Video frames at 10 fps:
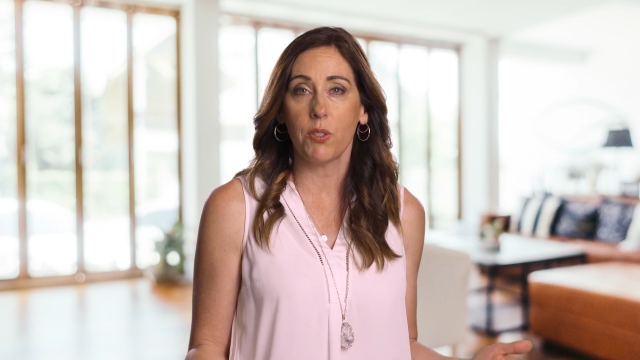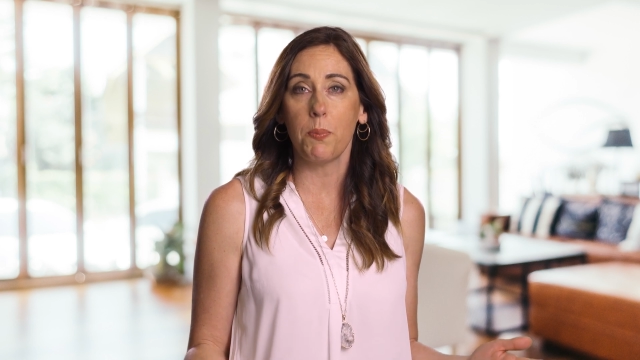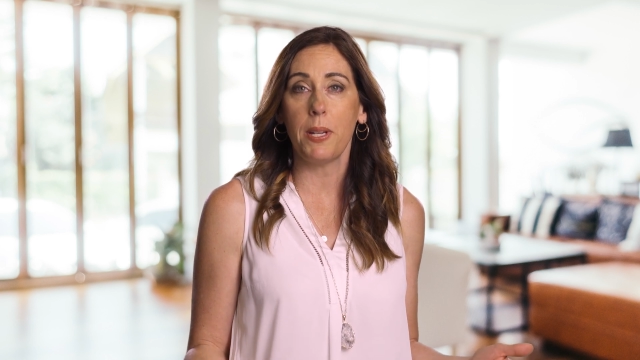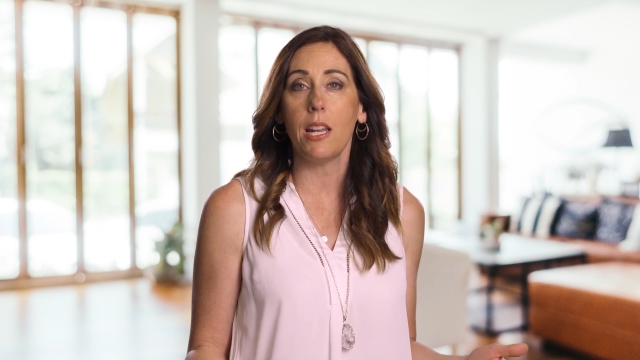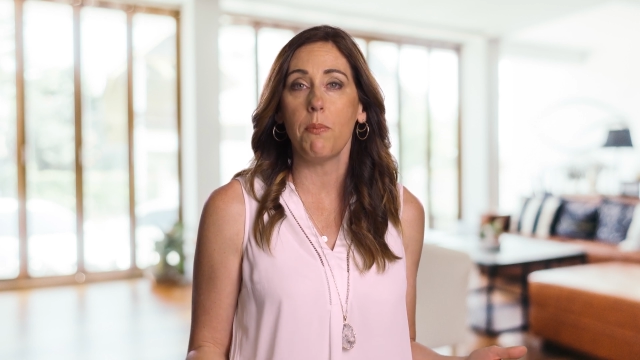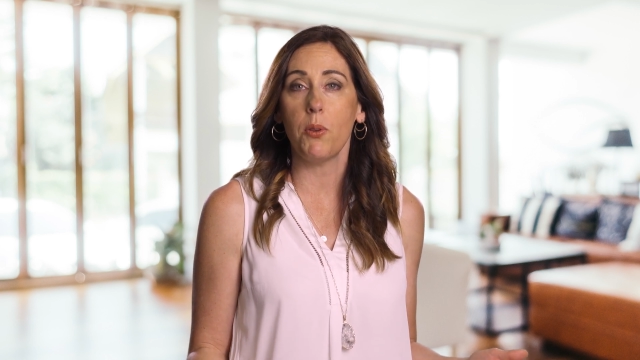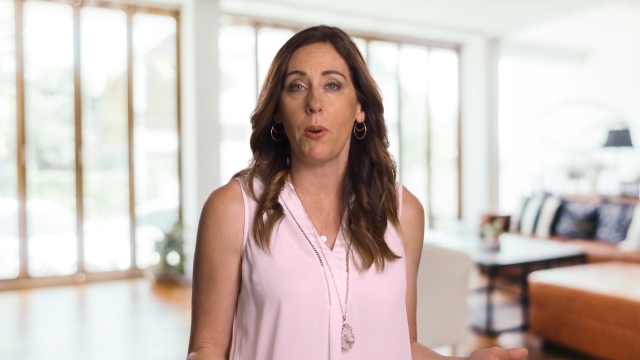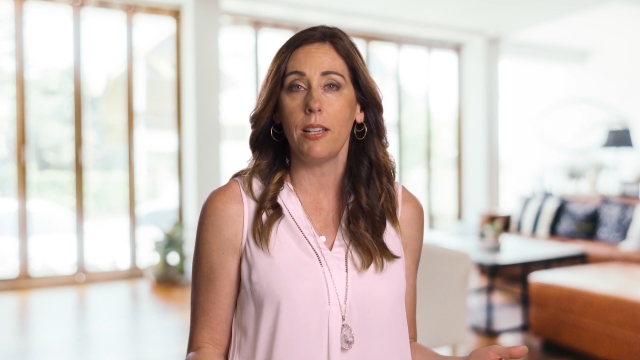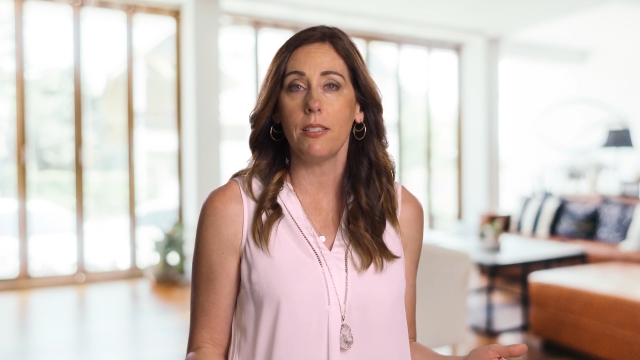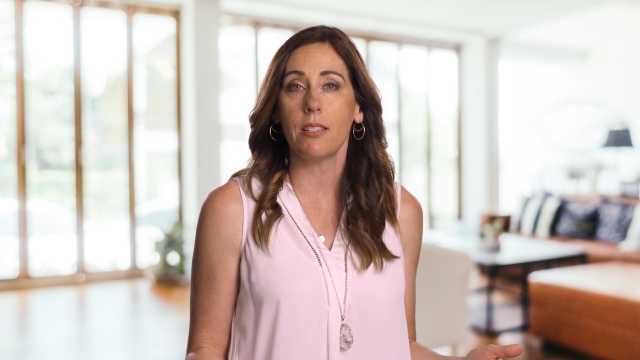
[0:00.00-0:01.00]
for
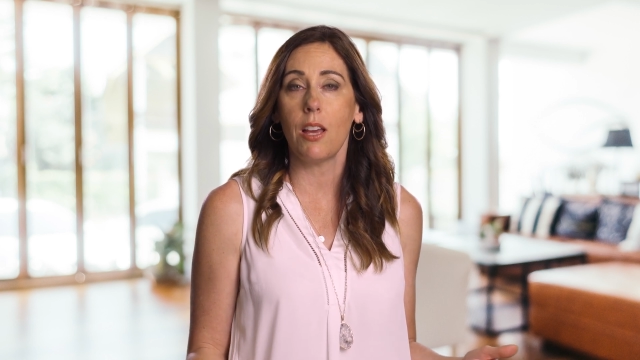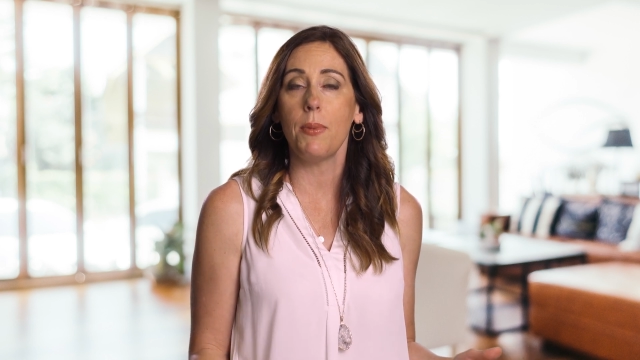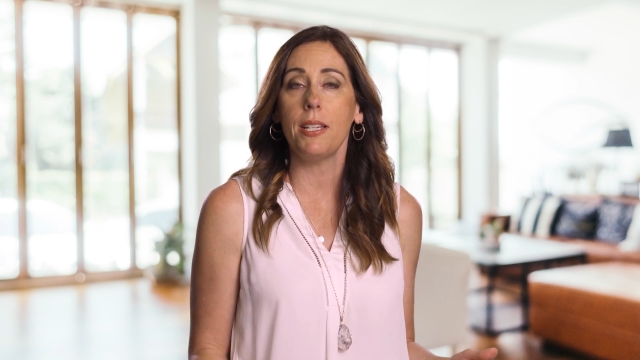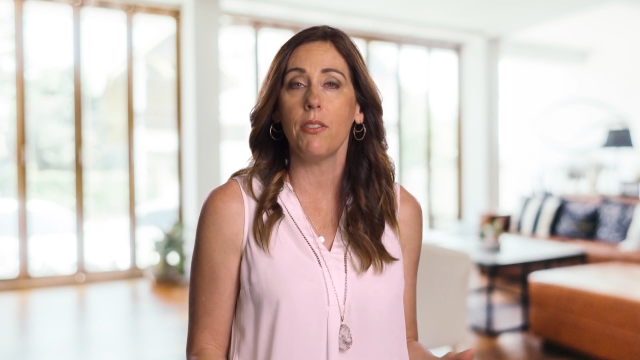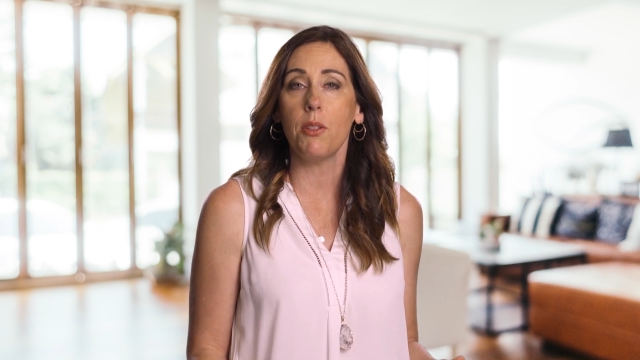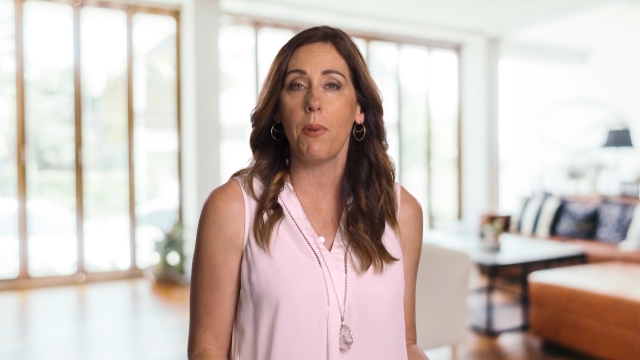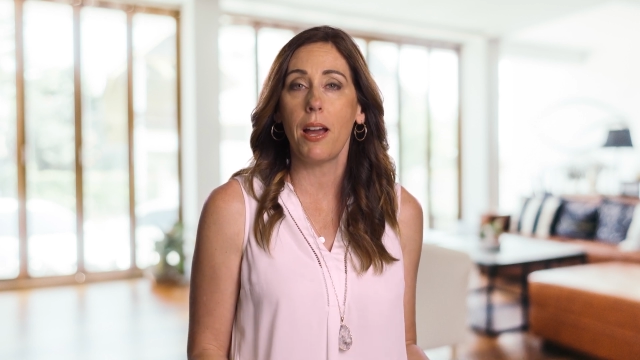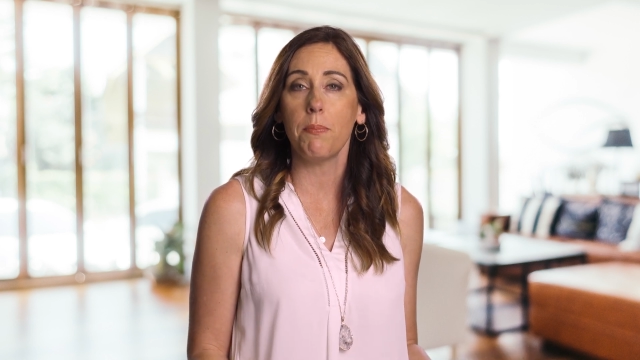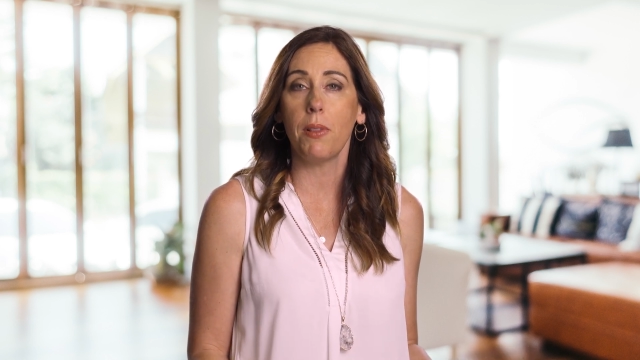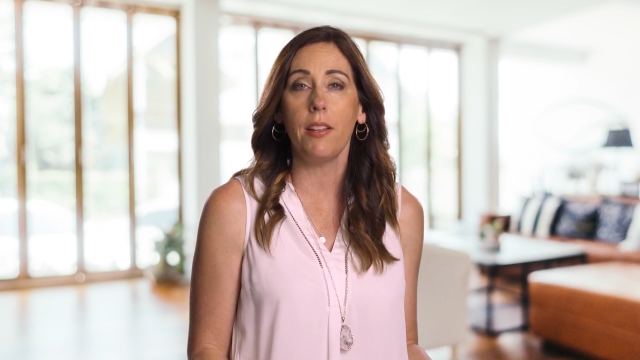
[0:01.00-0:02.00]
PWS coming down the
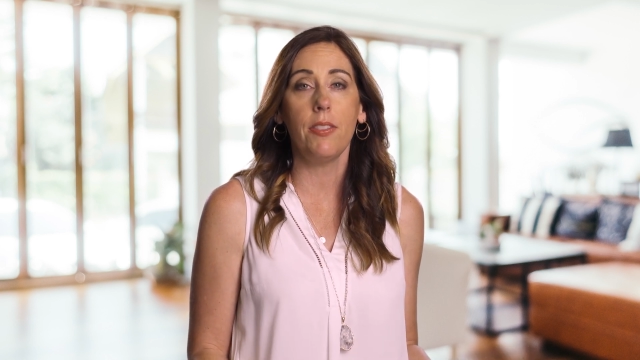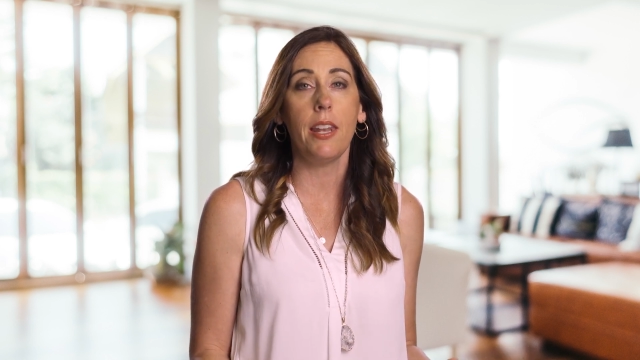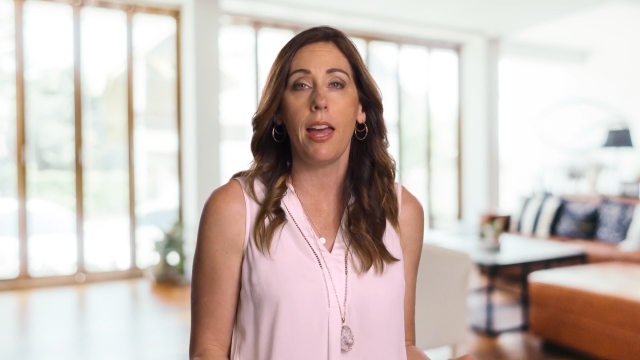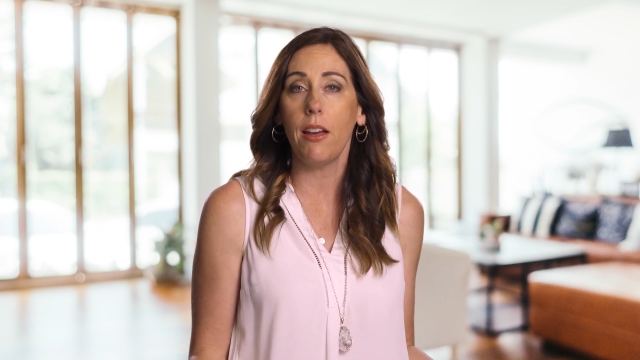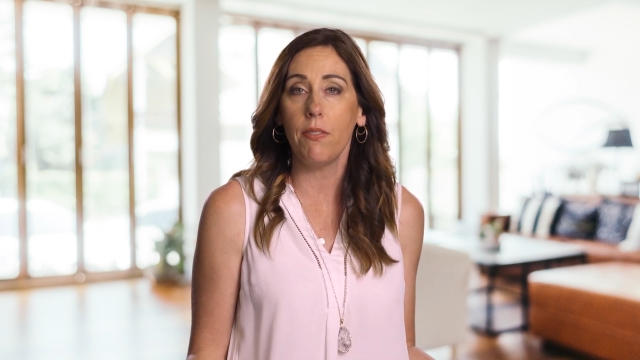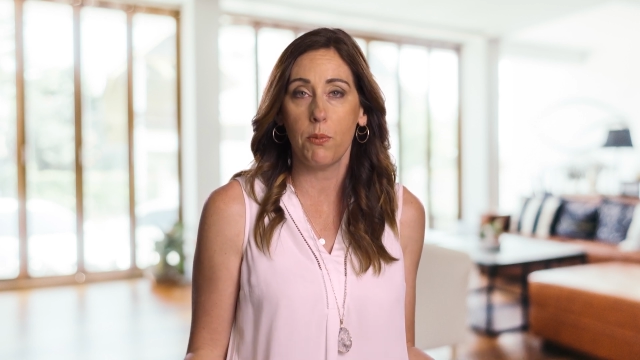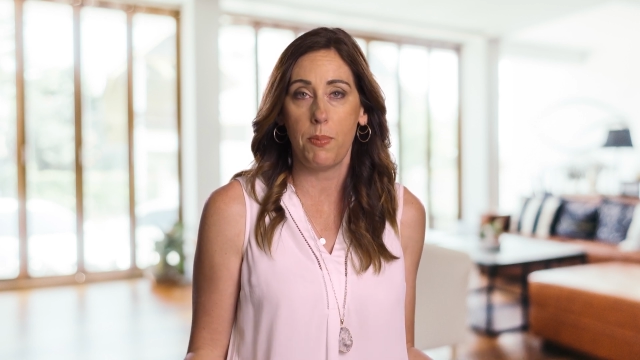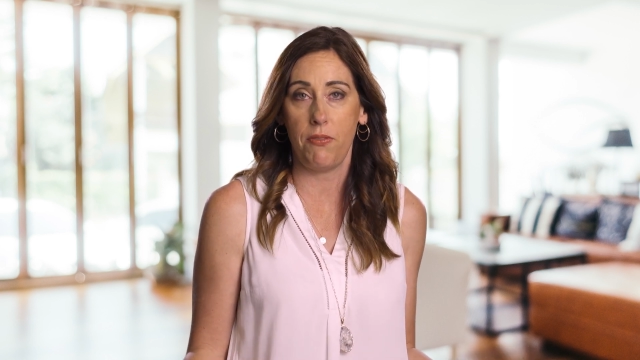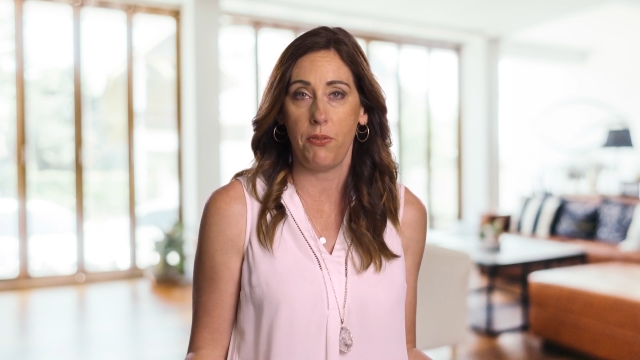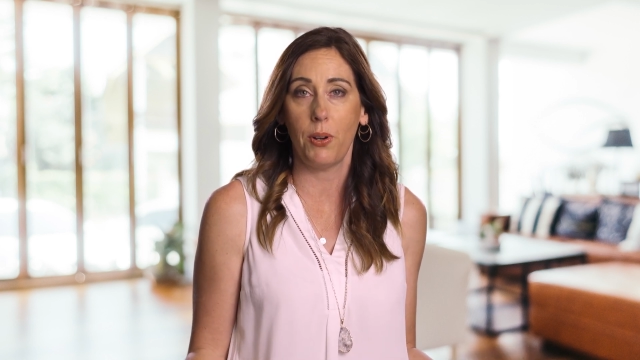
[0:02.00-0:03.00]
pipeline than ever
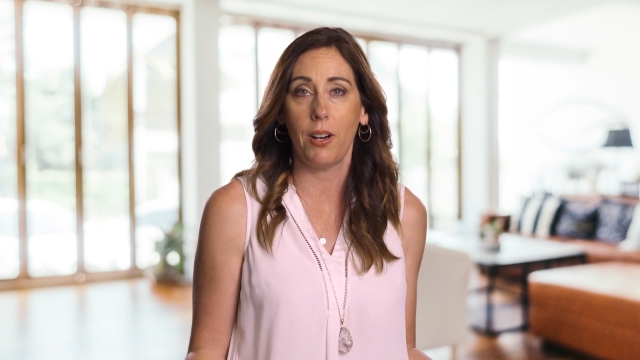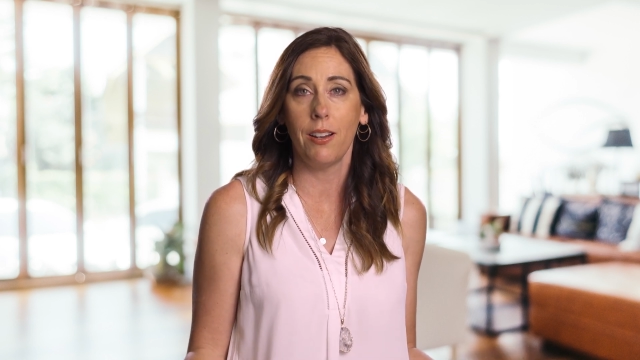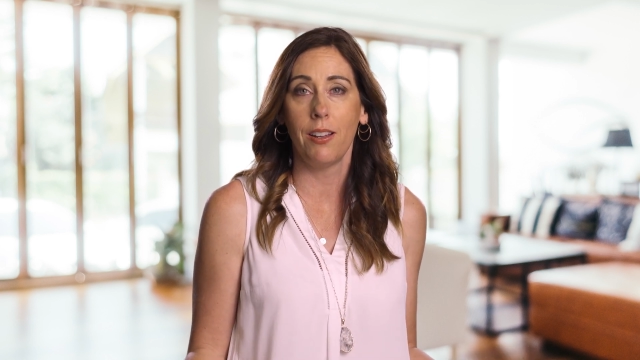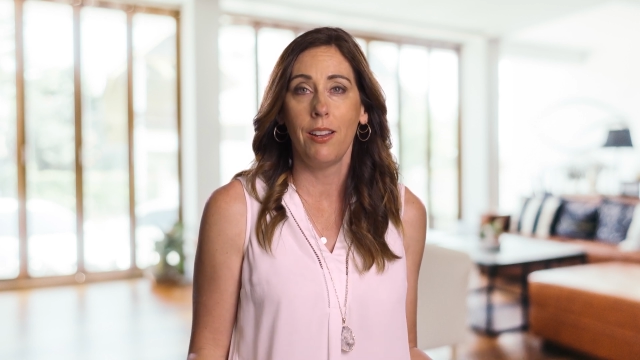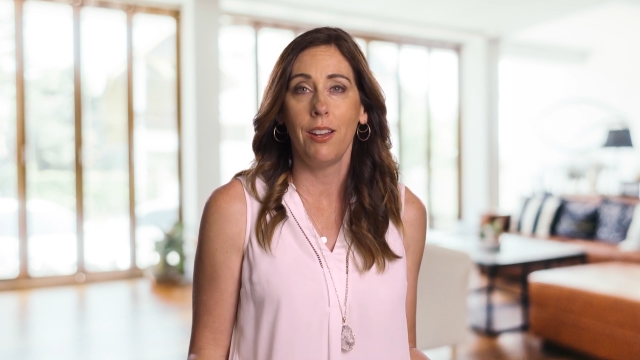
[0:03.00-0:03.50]
before.